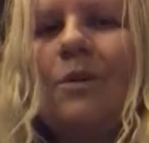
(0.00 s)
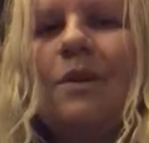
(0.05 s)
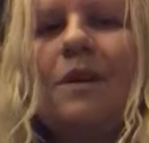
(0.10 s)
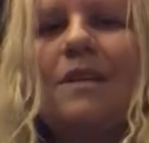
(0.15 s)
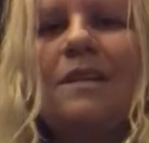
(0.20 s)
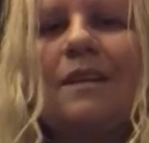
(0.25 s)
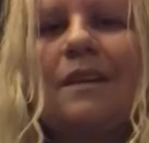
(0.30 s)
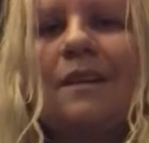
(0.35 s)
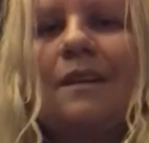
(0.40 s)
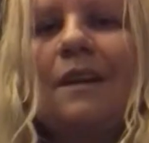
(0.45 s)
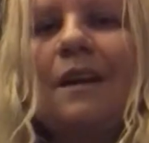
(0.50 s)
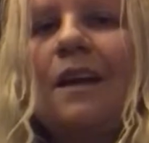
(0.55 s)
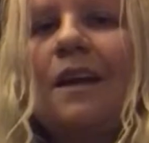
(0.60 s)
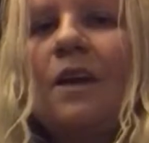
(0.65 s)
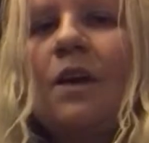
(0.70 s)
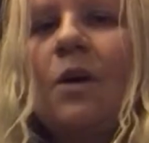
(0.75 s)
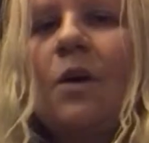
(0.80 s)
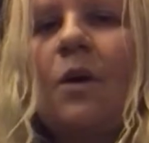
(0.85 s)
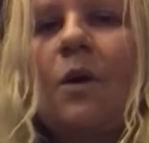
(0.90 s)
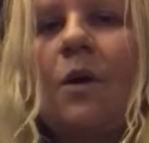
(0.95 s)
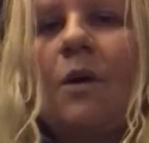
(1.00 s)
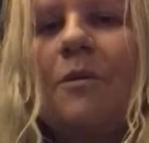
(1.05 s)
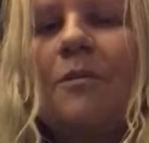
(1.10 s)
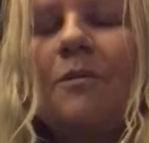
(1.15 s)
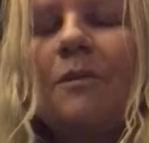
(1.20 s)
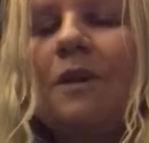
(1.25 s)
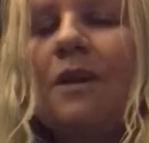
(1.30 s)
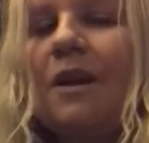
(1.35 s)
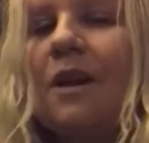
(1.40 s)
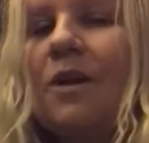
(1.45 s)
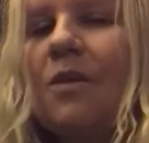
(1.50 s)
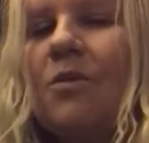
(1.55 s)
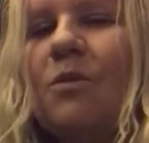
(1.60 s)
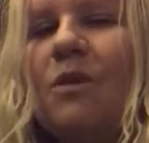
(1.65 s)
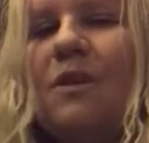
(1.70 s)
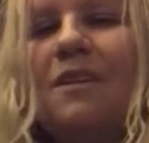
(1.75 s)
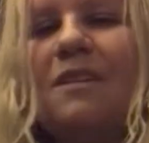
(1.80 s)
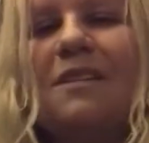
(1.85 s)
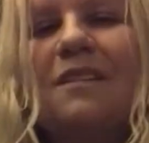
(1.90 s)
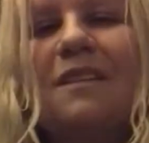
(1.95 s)
would have did it in a heartbeat, and I
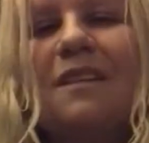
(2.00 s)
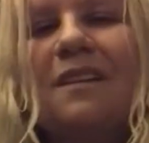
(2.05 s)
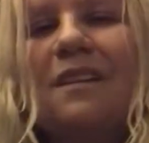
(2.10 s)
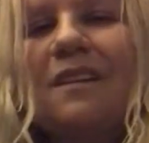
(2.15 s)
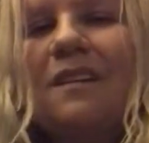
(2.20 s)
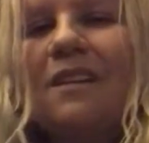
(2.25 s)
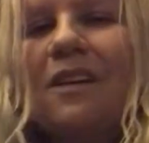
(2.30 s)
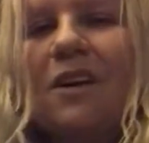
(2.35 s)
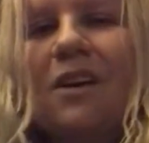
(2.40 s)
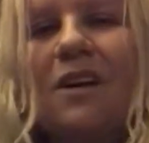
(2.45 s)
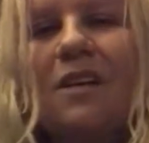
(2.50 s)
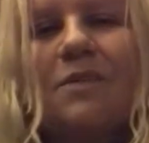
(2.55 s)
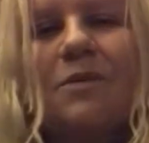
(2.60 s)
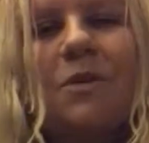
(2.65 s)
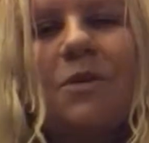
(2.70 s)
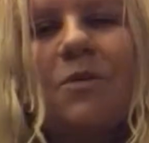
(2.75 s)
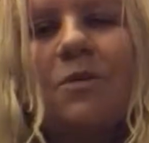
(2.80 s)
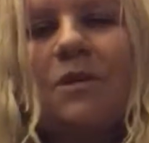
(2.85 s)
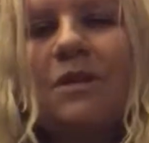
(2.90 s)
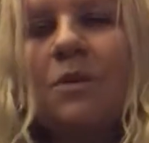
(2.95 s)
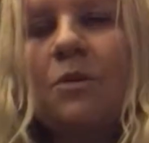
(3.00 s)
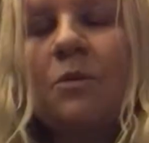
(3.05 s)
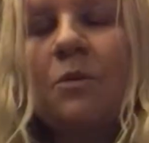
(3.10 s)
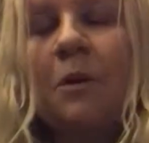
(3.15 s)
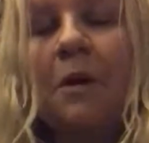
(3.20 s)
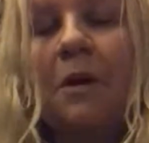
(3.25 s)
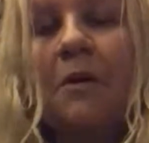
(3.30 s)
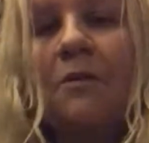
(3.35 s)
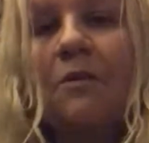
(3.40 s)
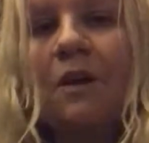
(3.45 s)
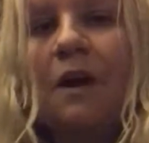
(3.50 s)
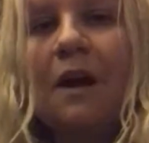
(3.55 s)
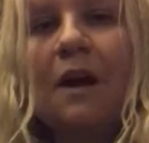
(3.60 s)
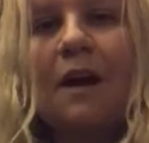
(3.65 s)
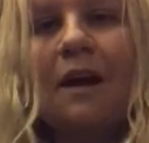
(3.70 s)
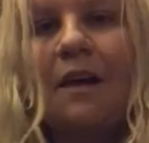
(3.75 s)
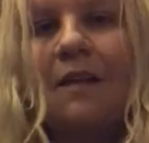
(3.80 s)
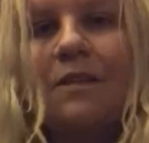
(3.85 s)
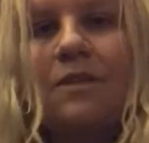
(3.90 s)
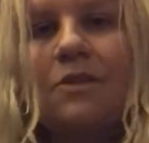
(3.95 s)
would have did it in the hospital, wherever I
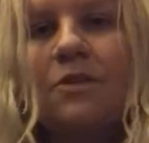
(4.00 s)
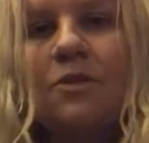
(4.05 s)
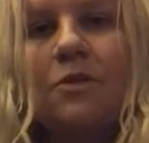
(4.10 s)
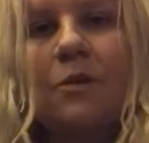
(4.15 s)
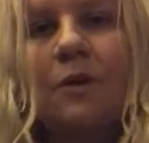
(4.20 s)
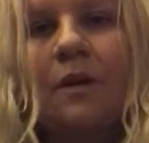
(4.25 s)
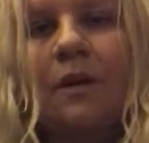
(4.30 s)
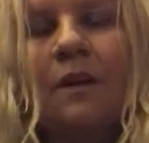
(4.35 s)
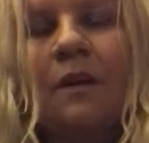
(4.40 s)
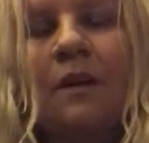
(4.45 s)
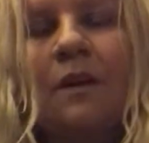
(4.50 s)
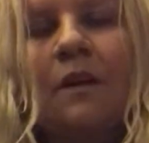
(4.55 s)
had to do it.